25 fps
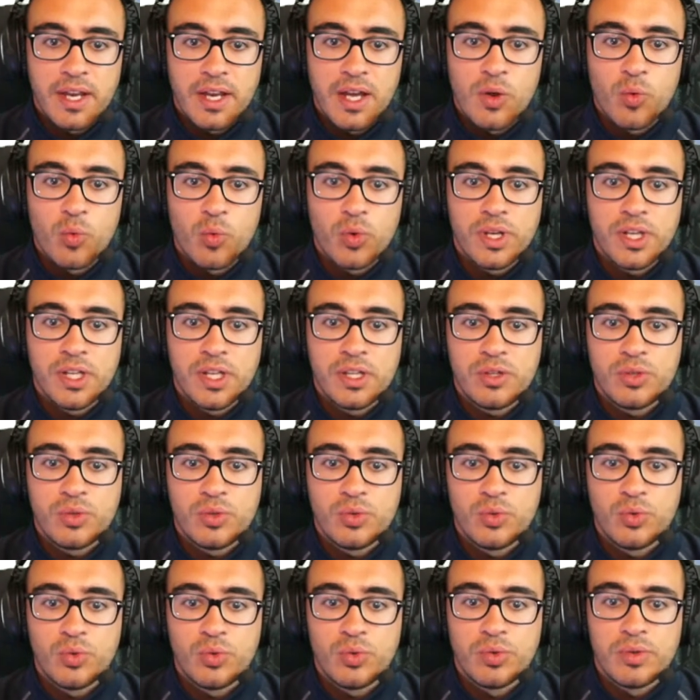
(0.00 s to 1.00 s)
now we need
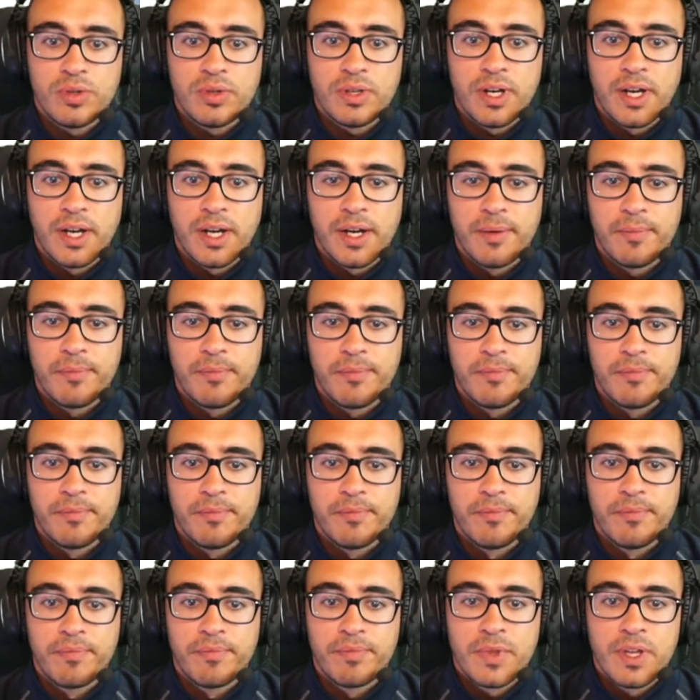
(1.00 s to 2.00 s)
to
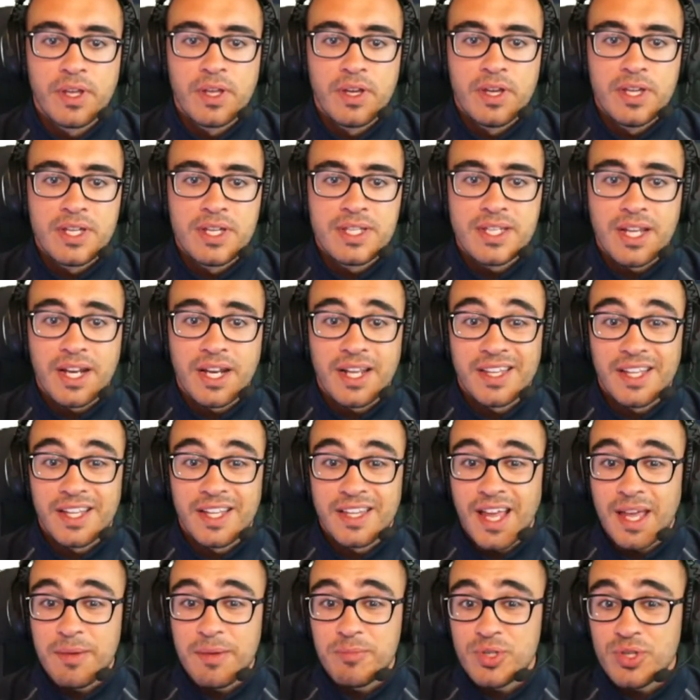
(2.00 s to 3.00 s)
select the
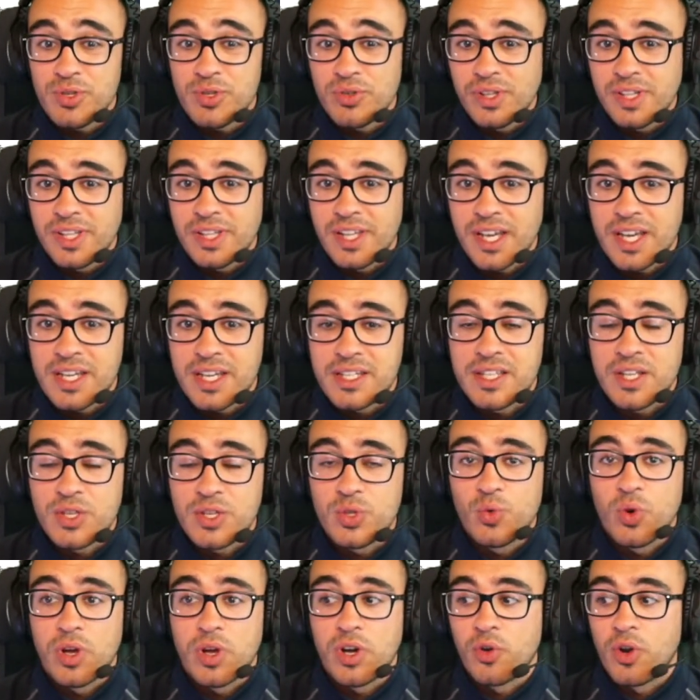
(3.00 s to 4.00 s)
time zone in the case that
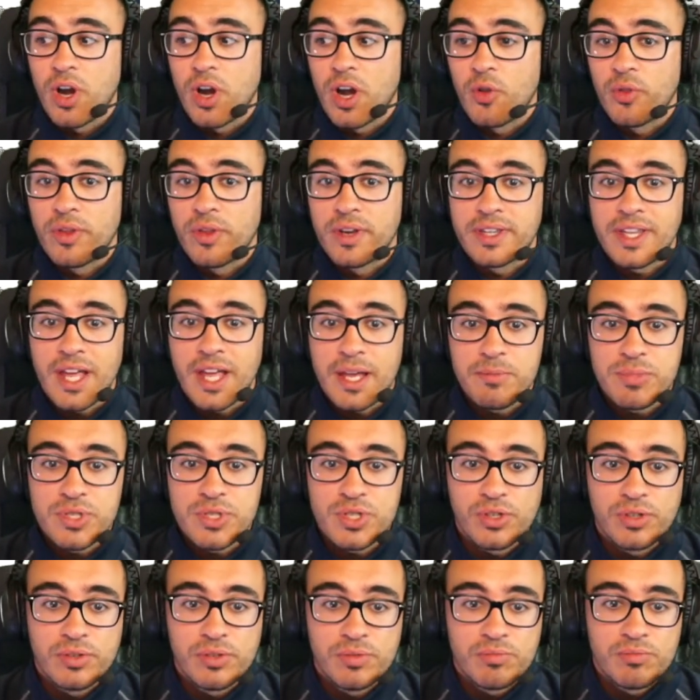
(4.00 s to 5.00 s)
you are on another time
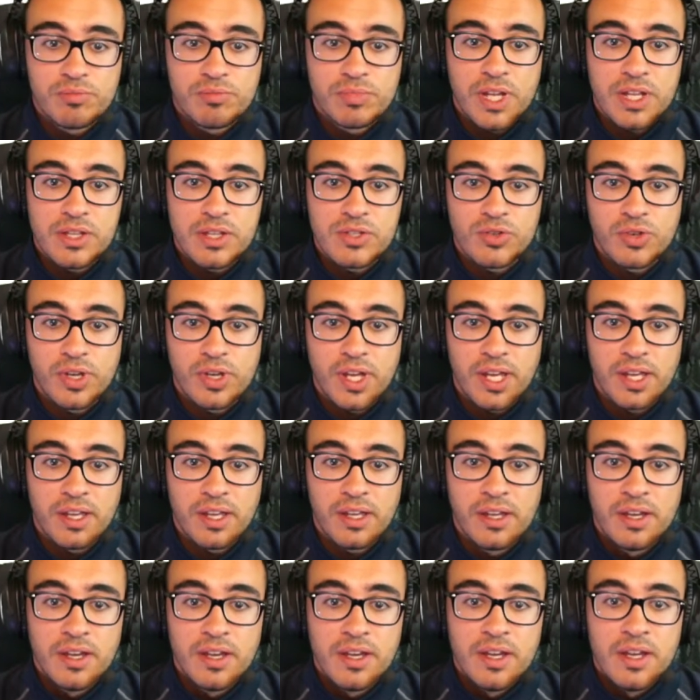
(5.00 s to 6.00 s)
zone. That's okay.
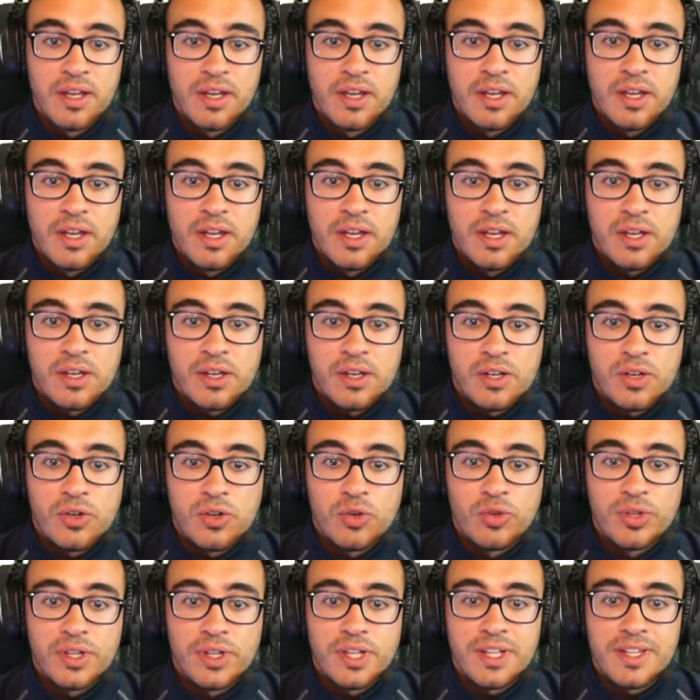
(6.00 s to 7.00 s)

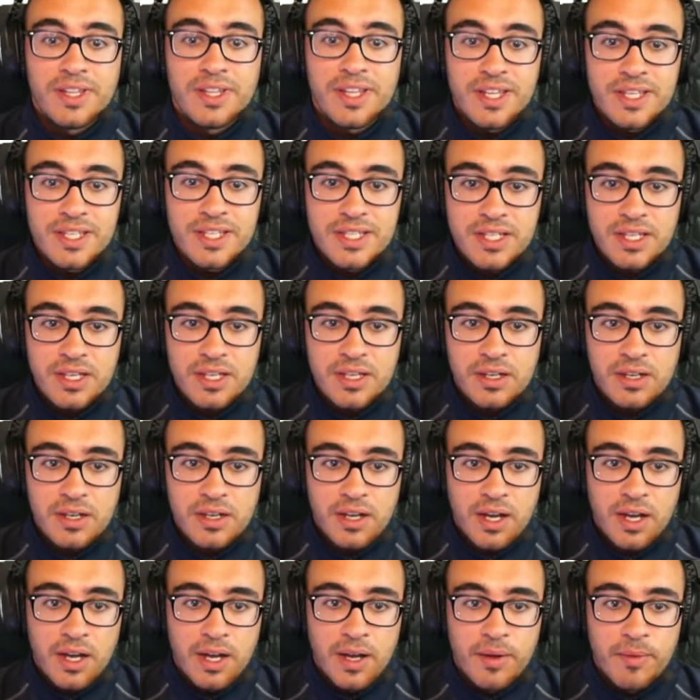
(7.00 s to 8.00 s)
On the disk,
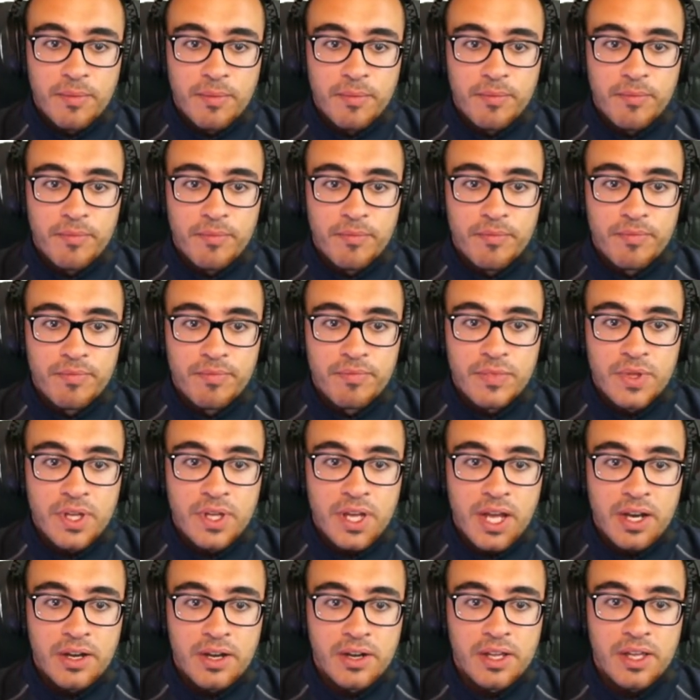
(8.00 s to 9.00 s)

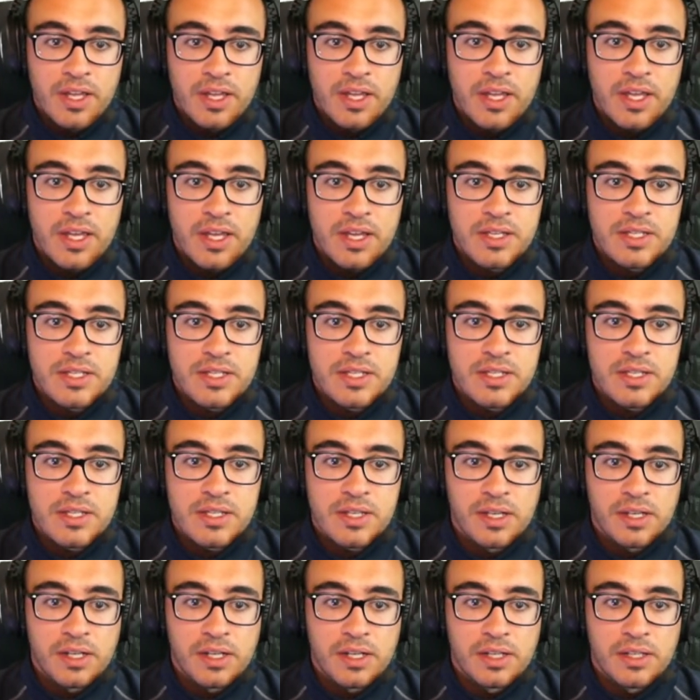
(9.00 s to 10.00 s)
100 gigs,
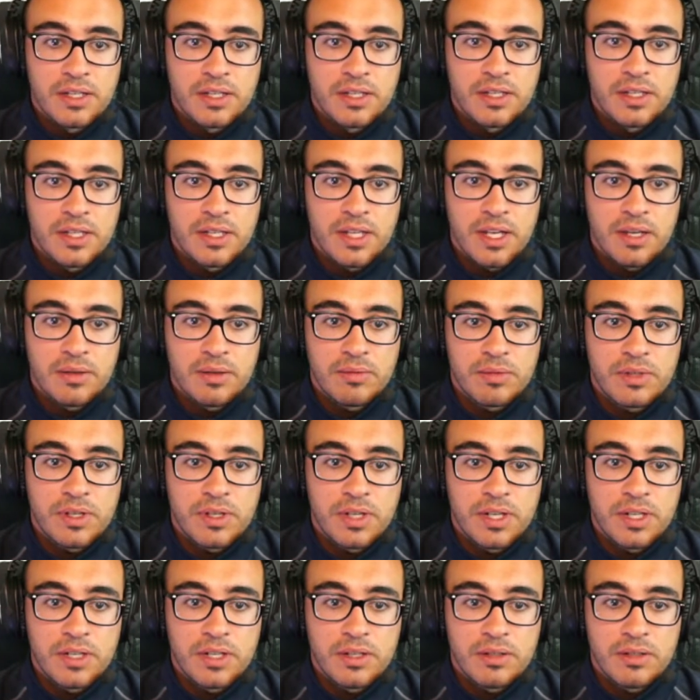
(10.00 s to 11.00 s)
and yeah,
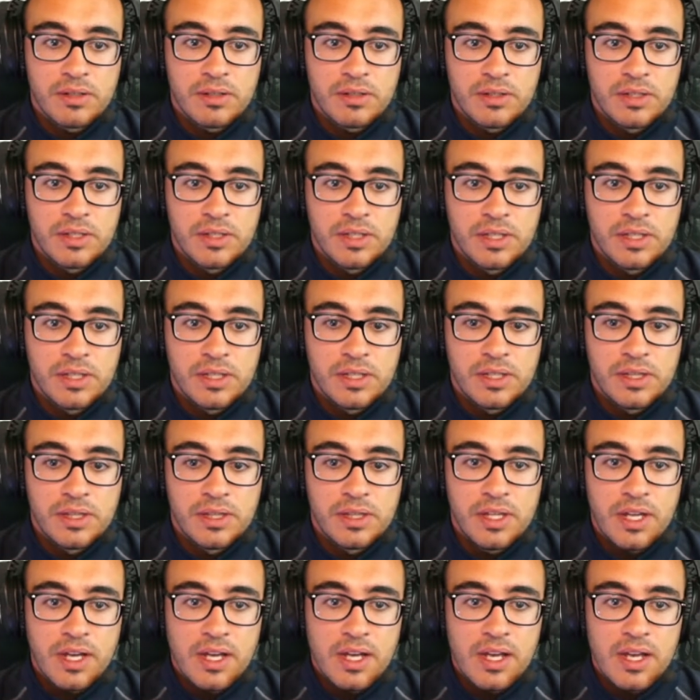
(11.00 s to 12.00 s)
click in
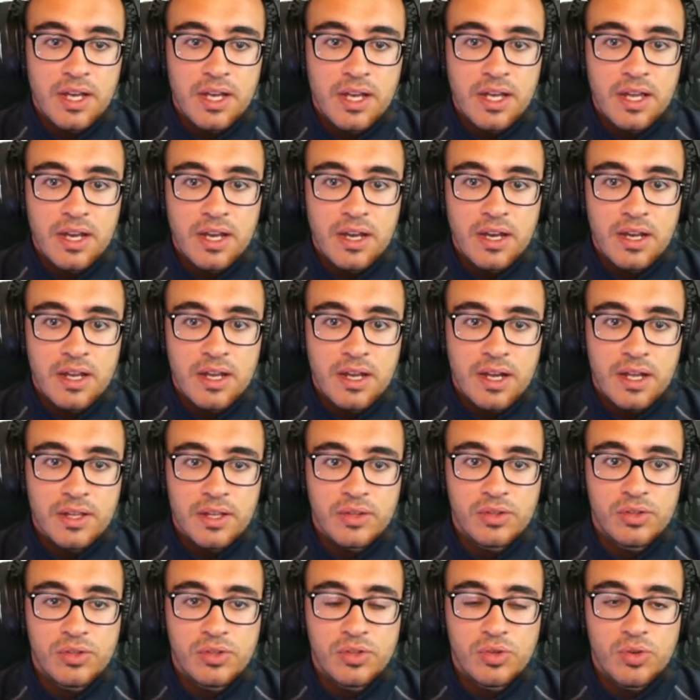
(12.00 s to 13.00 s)
done. I
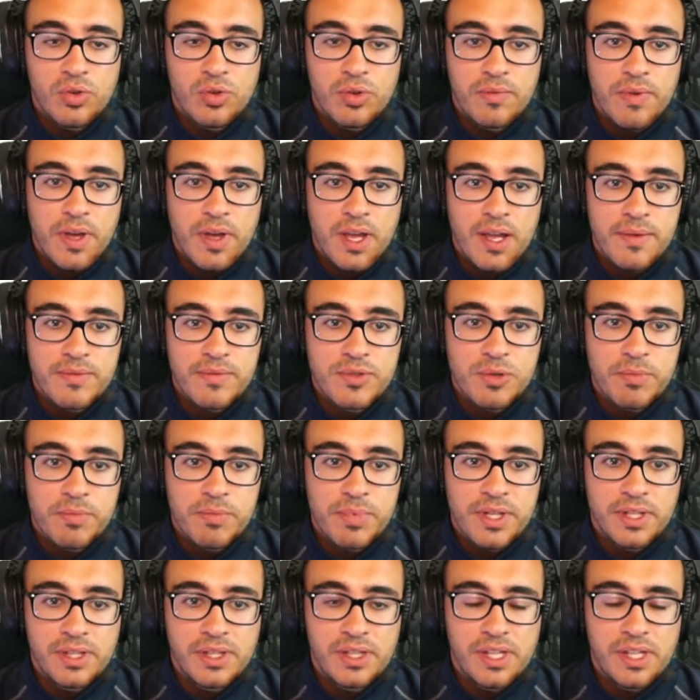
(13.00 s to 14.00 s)
don't know if I have
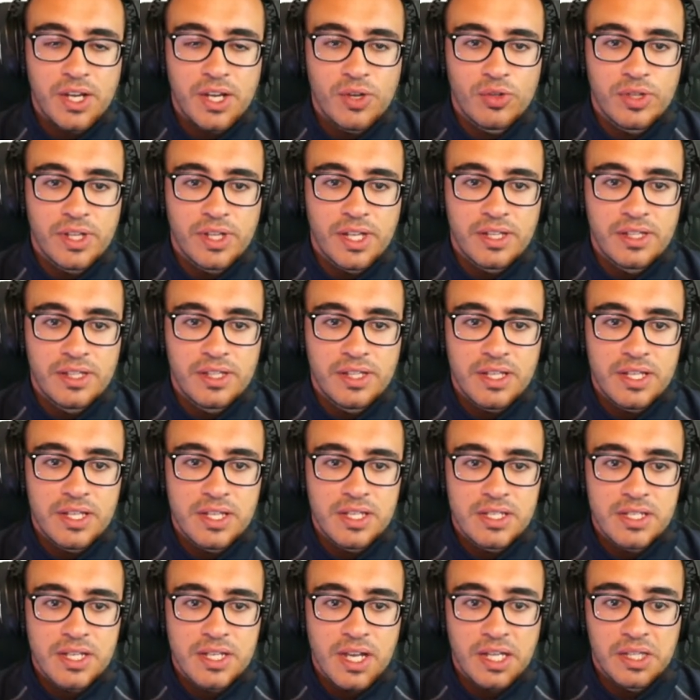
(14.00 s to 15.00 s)
something on that
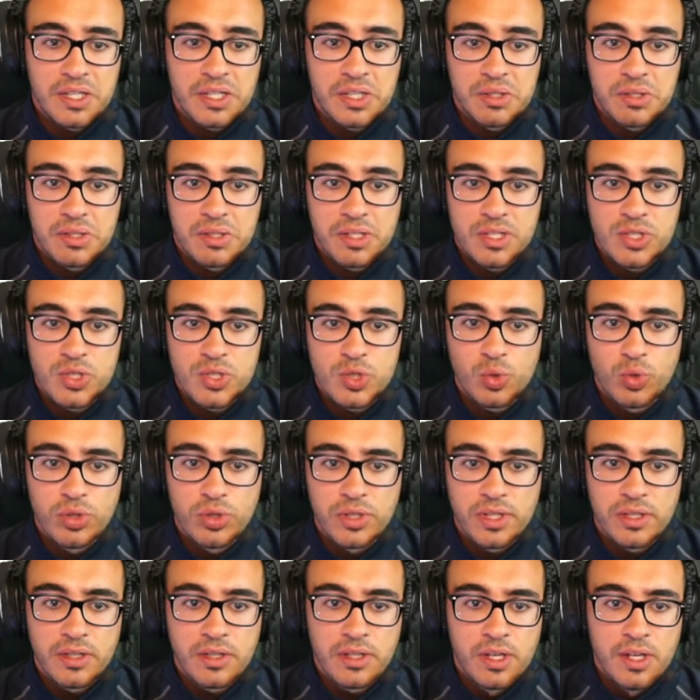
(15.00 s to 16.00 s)
disk. It
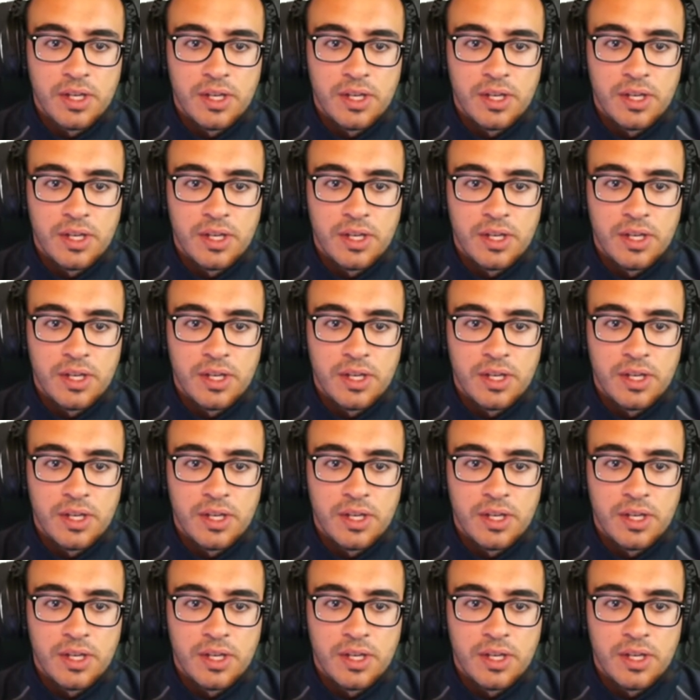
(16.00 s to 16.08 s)
shouldn't,